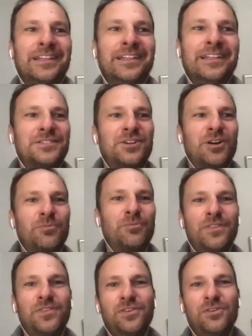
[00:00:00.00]
Laurie,
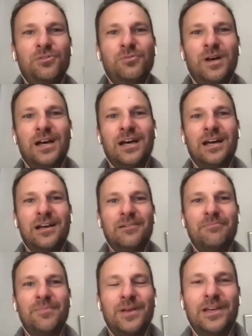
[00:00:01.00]
let's start with
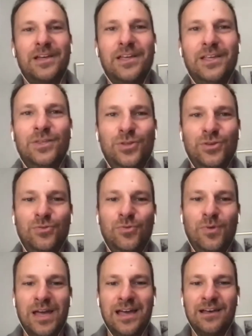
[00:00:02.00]
you.
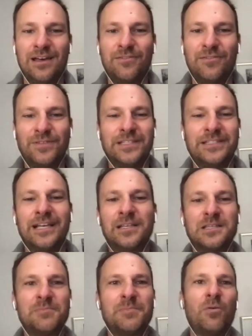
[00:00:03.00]
You
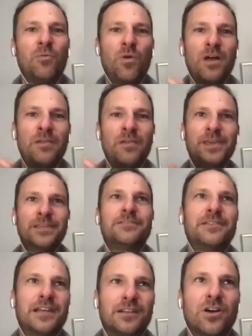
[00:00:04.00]
have to tell
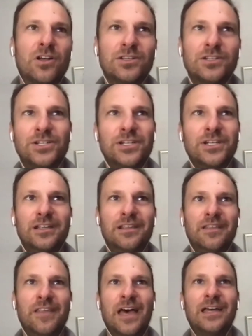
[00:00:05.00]
us about one piece of
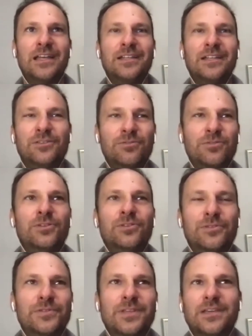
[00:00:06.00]
technology
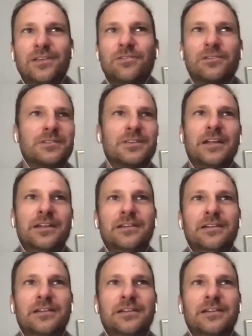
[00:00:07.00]
that you
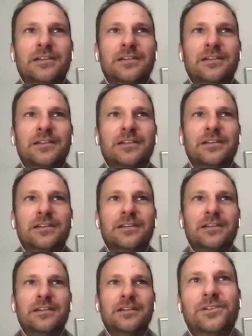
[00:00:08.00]
use that you're excited
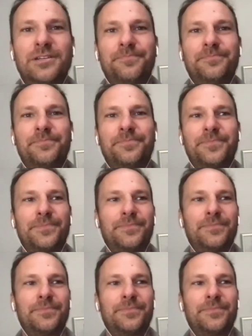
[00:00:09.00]
about on your team.